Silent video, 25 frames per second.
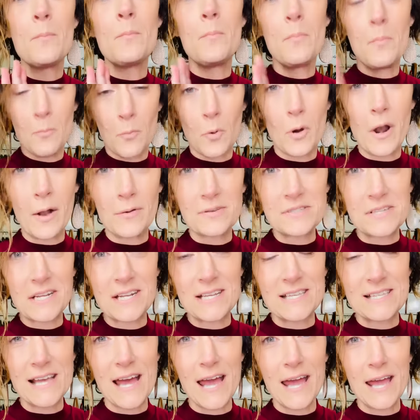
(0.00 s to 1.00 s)
what I was gonna
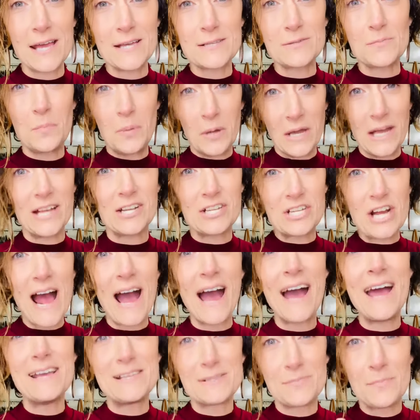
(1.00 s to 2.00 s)
say is Pink
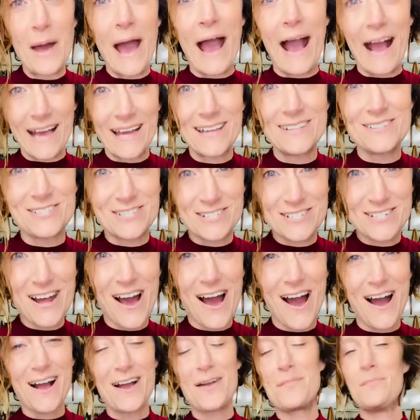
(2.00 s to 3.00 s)
Chat is back in
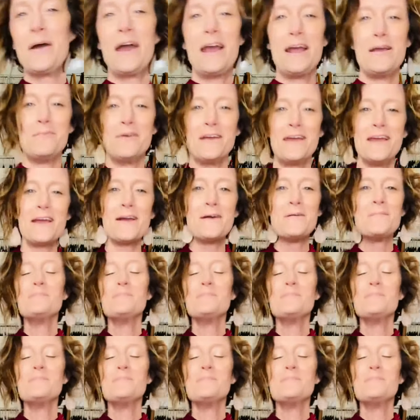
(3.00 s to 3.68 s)
stock, baby.